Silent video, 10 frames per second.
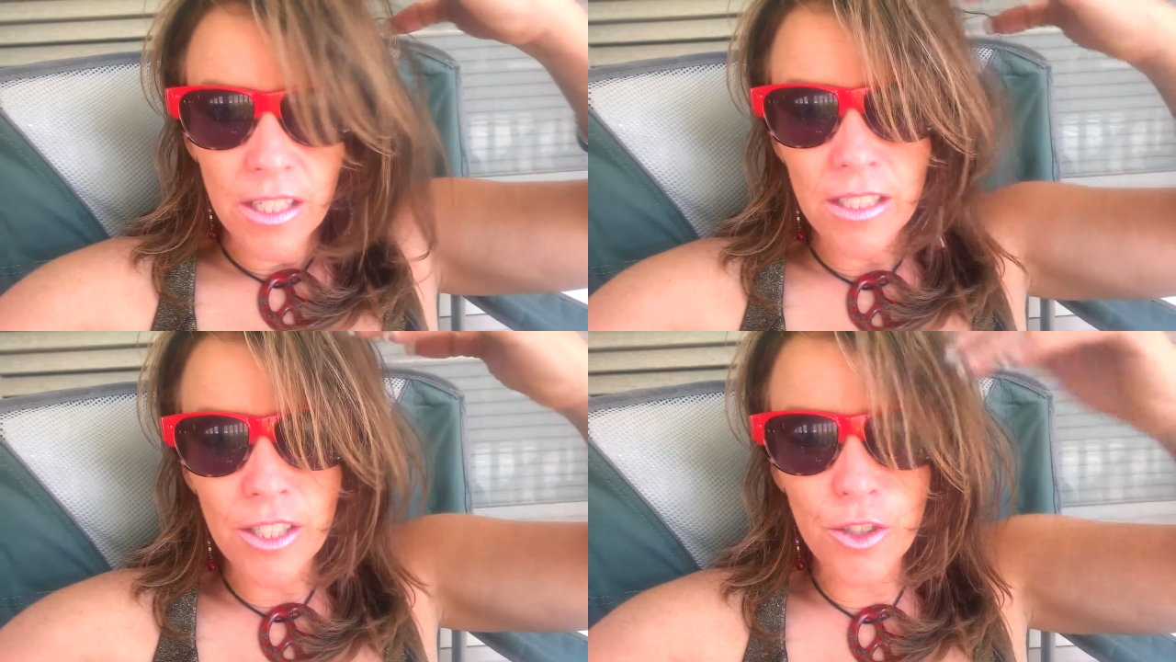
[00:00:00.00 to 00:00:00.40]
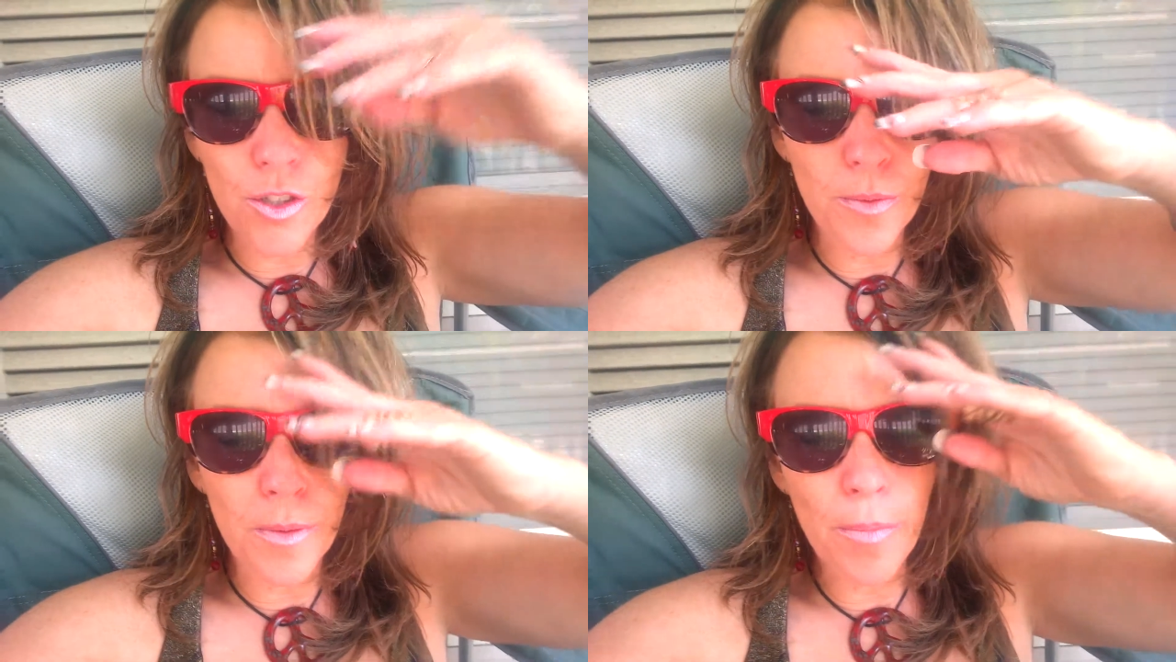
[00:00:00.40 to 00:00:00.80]
since
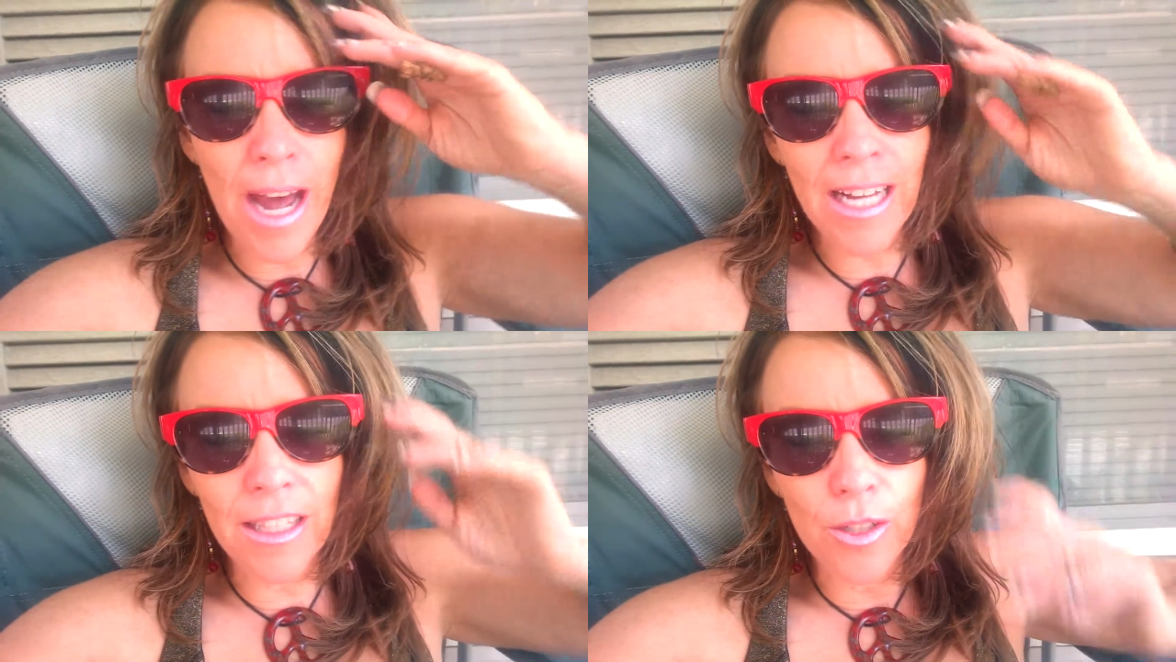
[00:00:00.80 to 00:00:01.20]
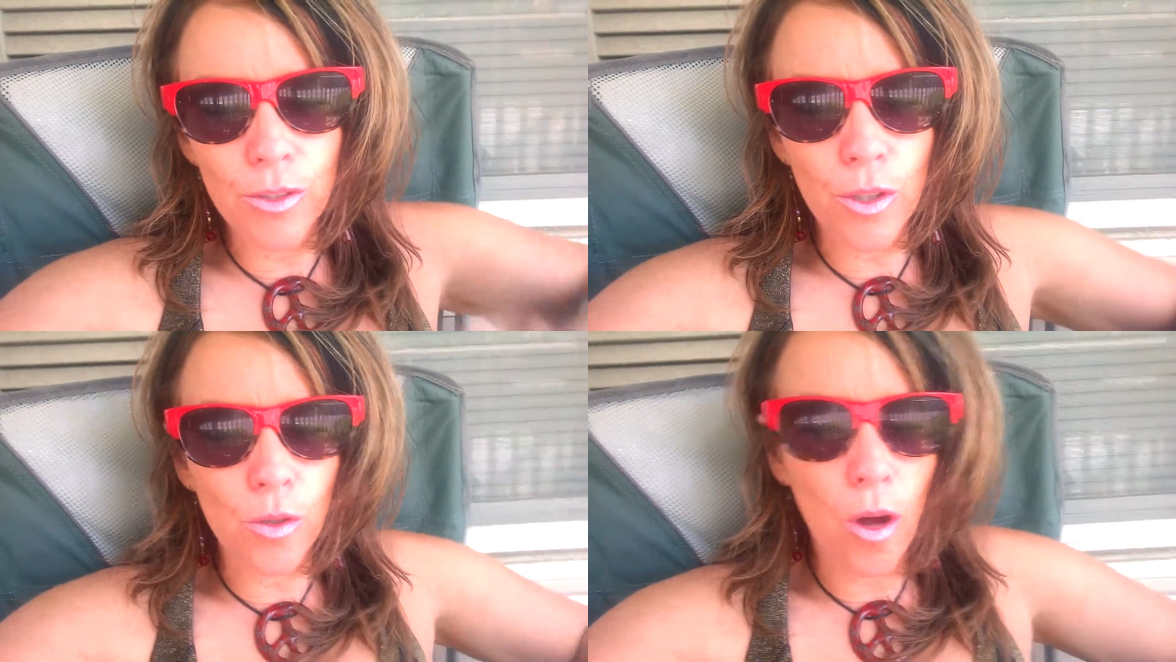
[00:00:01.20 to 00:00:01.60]
you've been back there
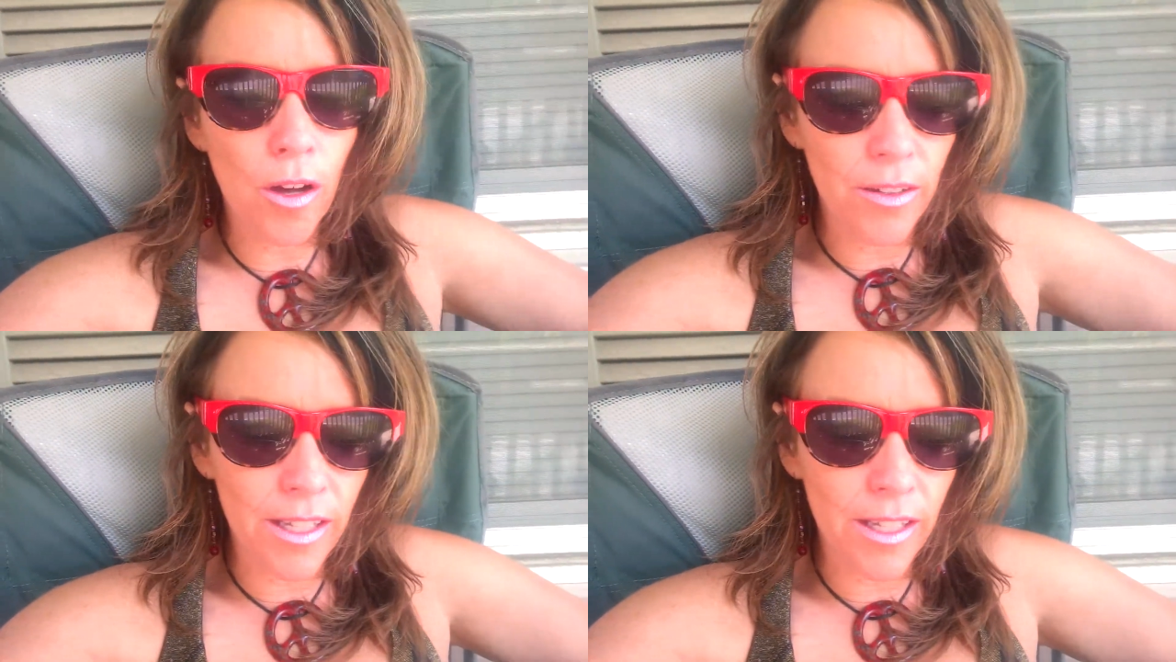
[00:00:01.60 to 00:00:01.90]
so long,